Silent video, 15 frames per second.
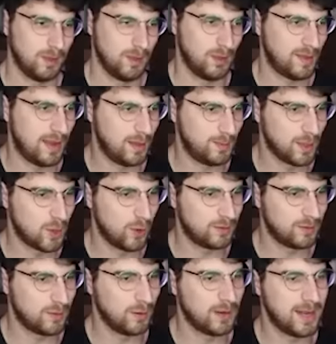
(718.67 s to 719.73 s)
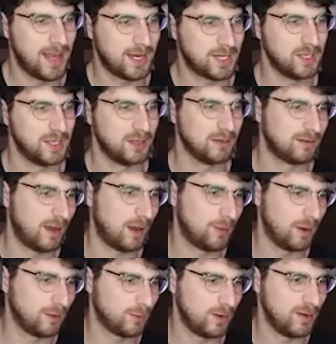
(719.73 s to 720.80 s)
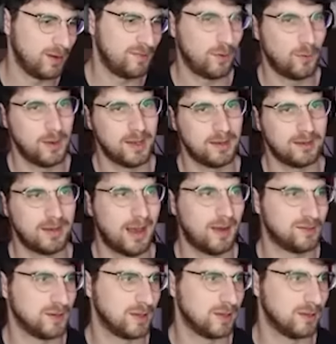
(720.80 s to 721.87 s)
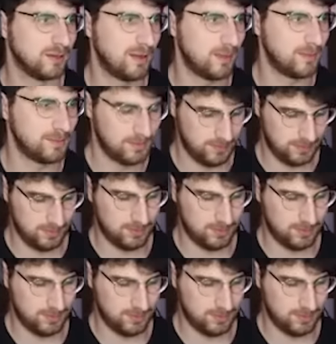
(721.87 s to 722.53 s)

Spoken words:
thalamocortical connections around 24 weeks after conception.